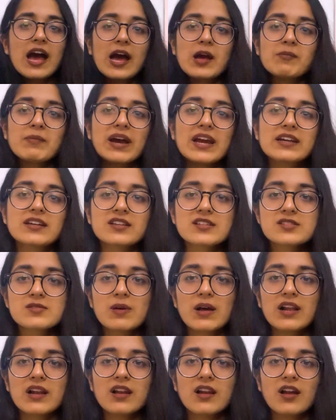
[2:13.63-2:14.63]
I might as
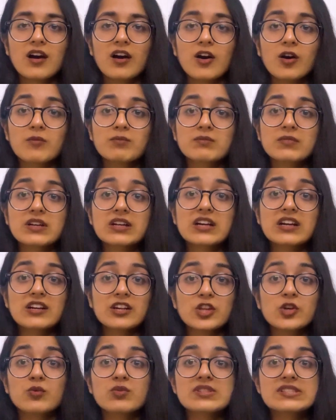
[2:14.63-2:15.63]
well
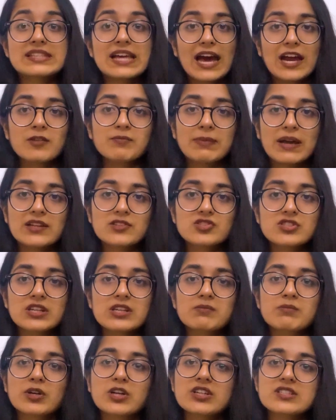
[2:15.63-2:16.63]
use that
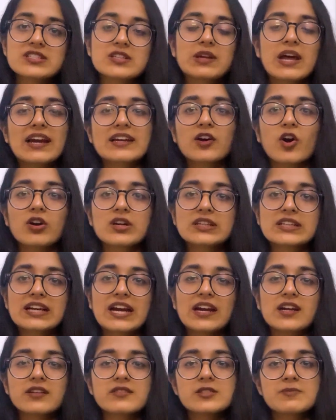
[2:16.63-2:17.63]
bedsheet because it had gotten
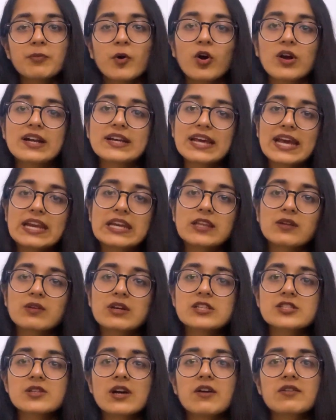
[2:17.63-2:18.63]
kind of spoiled
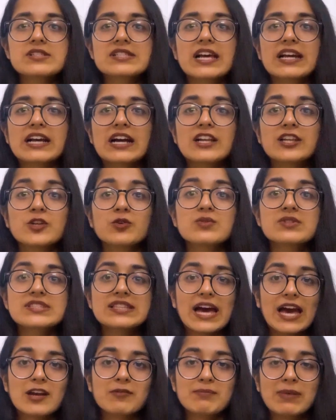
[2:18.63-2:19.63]
anyway. So I was like, I'll
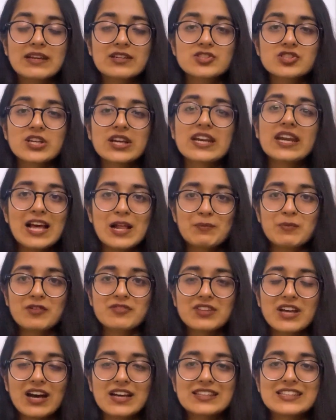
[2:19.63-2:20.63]
use that bedsheet, the help
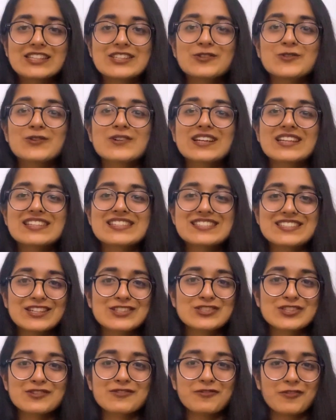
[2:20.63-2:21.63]
of Dadi who can
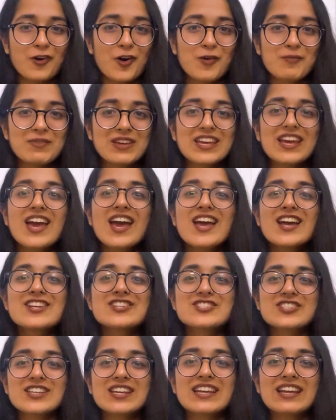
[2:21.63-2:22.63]
stitch it for me.
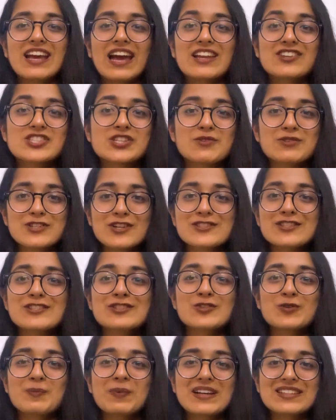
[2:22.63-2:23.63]
She was
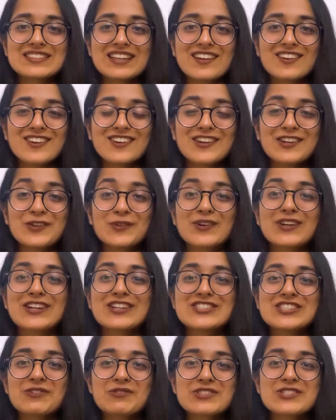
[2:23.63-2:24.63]
also super excited to do it
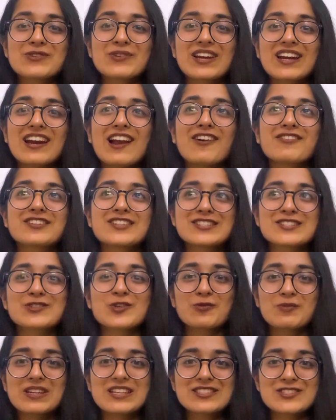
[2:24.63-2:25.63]
because she was doing it after
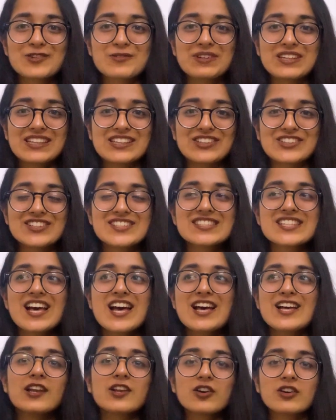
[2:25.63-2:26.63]
so many years.
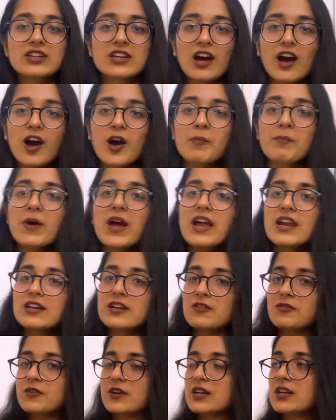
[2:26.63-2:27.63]
I looked up
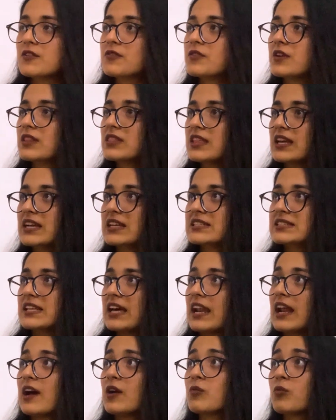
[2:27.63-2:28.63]
different things
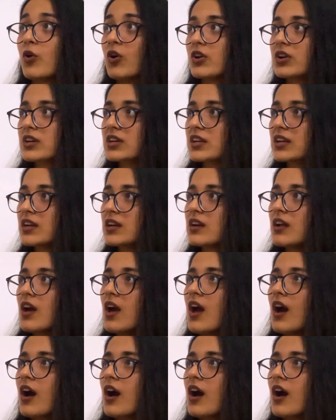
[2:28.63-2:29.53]
that I wanted,